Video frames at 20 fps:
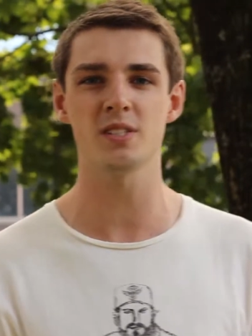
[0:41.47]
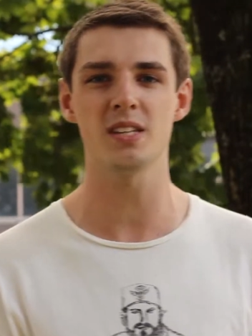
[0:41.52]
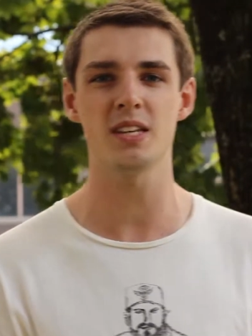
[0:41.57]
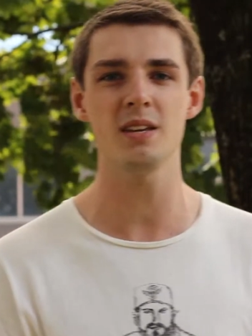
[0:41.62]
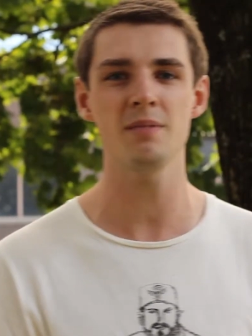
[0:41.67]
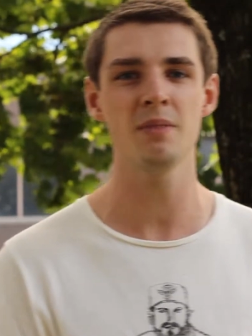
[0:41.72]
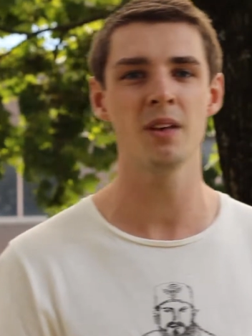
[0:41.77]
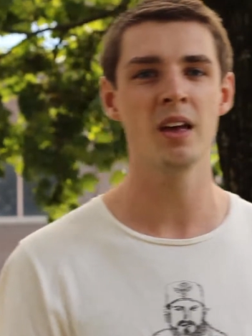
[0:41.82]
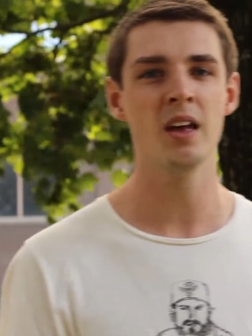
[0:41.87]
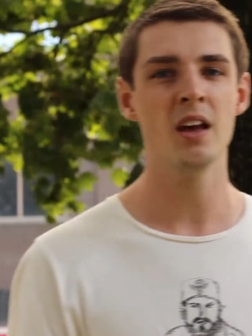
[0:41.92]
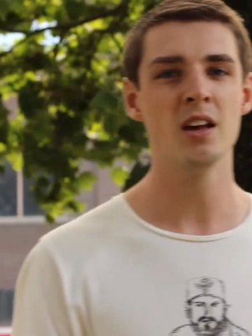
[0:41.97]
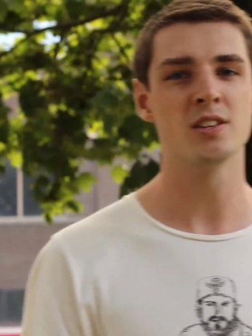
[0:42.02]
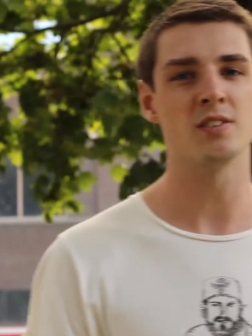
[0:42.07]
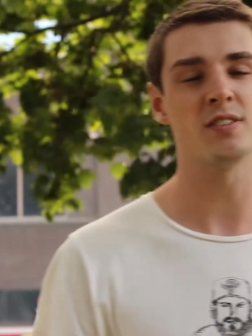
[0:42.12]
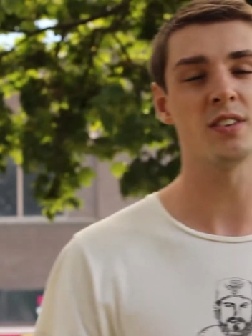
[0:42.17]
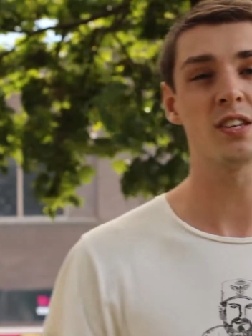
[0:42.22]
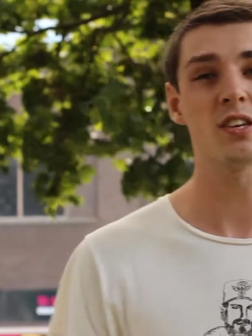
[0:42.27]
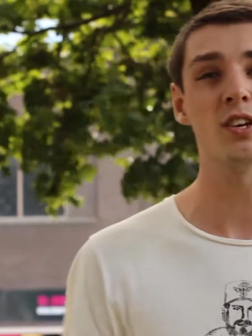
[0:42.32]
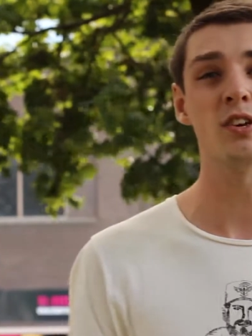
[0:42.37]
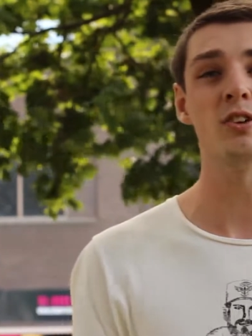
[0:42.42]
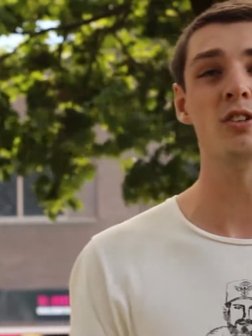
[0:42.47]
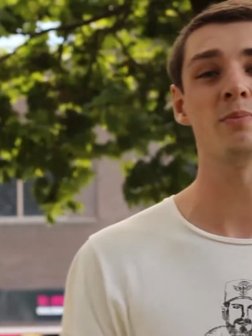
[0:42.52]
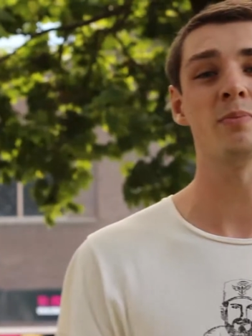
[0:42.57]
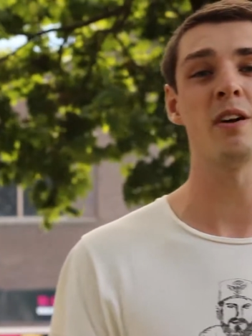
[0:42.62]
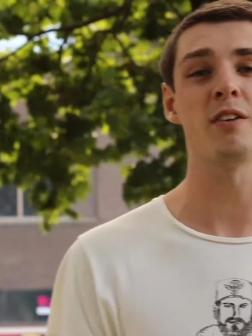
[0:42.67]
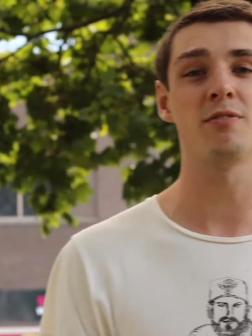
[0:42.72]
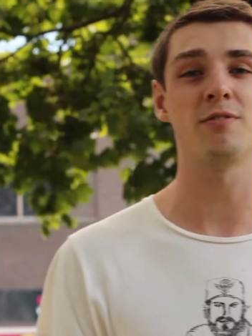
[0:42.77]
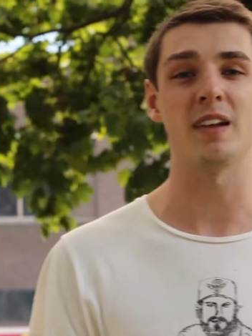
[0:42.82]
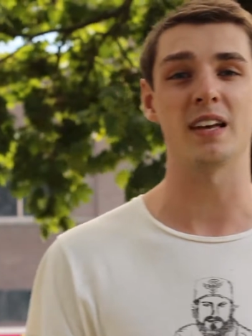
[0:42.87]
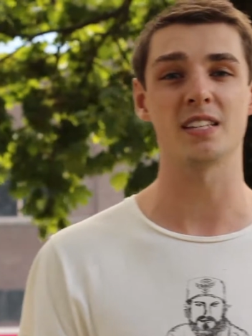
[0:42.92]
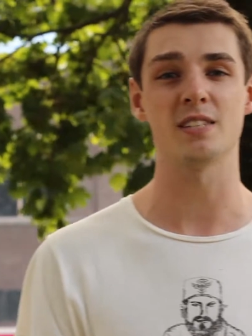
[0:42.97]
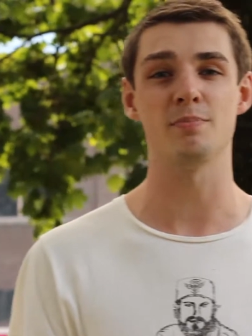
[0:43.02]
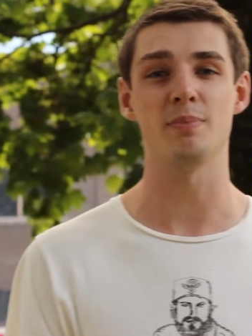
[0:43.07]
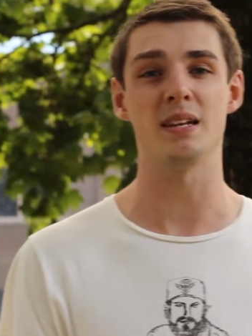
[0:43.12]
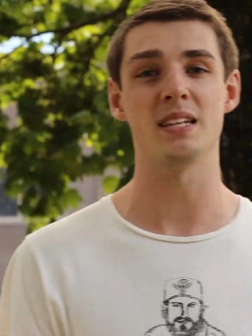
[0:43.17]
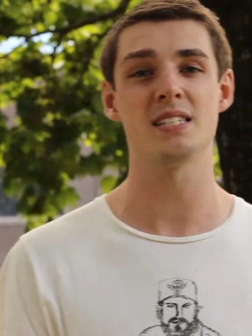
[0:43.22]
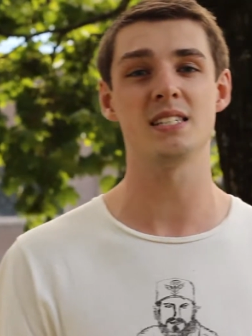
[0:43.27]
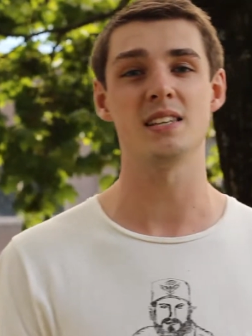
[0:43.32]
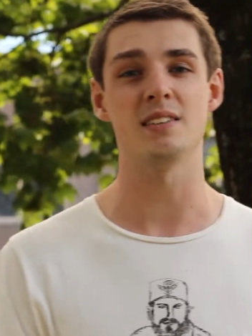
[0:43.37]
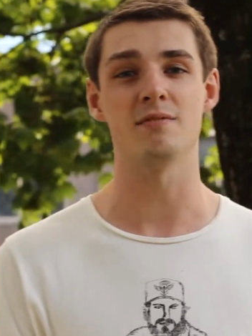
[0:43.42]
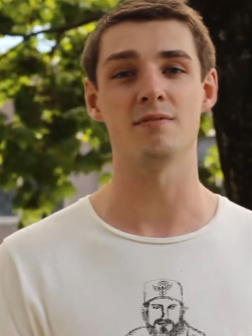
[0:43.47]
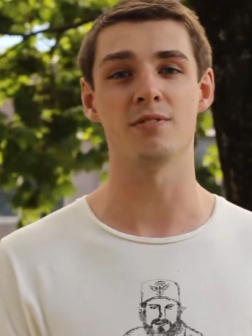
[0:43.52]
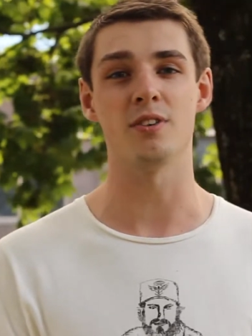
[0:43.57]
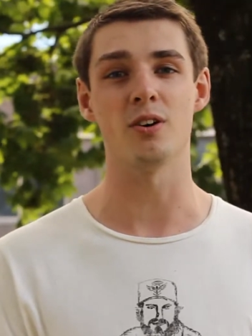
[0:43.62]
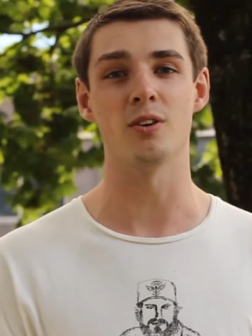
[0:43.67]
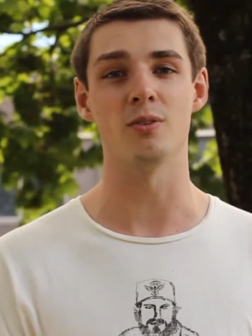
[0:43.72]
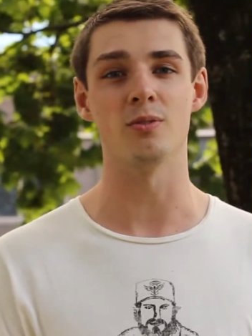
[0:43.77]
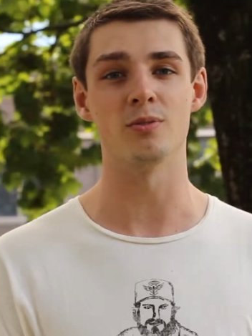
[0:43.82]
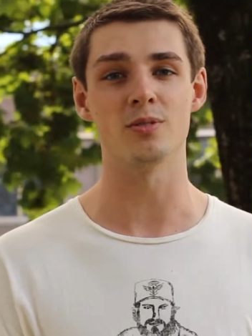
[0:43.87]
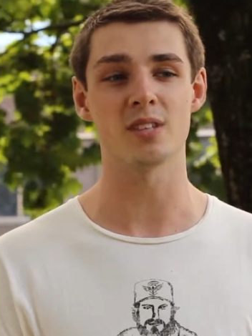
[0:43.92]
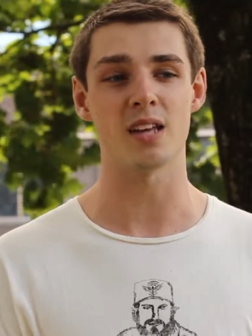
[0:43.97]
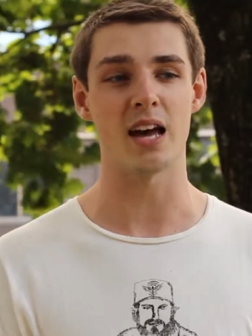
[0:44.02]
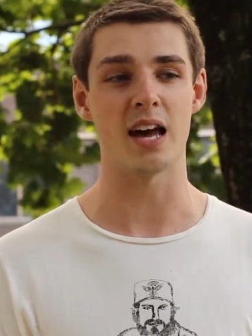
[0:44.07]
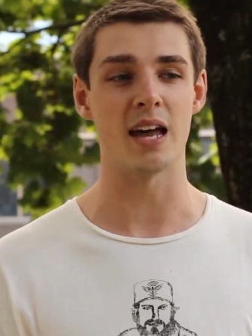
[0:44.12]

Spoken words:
So there's a huge amount of flexibility involved.